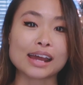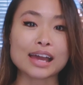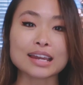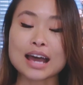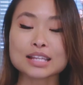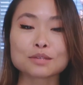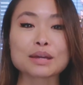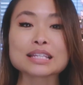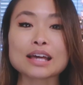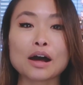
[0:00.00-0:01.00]
And I had to ask
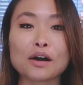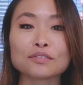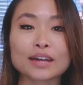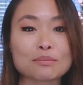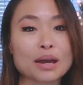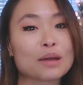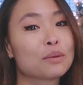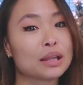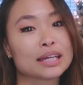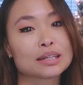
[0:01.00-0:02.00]
myself, am I
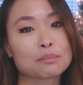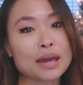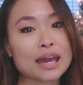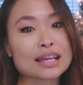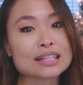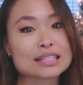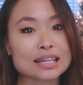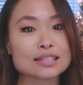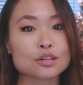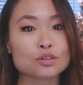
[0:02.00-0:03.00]
willing to pay
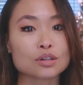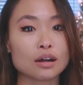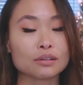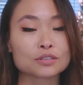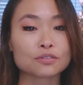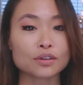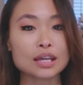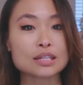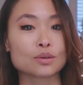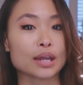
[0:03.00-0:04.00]
$600 for
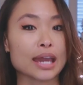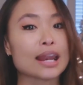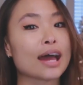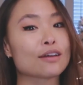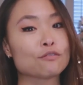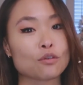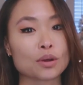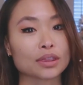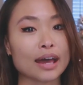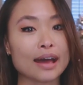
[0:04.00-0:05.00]
this, or can I
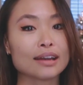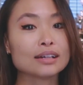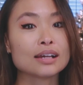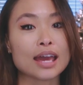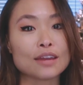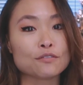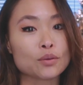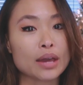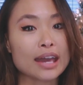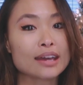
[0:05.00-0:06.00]
afford that? And if
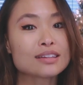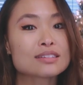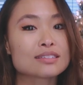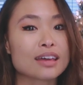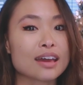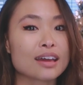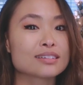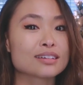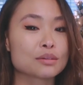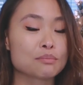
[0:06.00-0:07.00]
you can't,
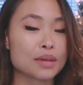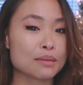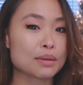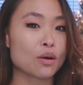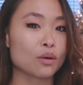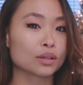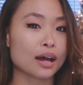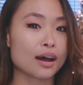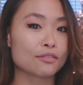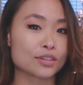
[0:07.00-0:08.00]
then maybe hold
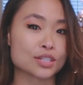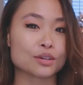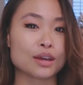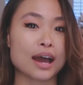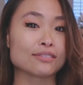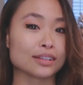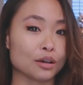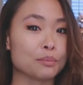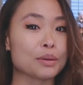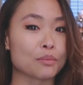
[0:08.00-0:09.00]
off until you have a
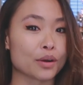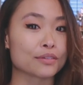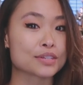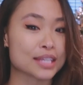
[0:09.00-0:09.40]
little bit more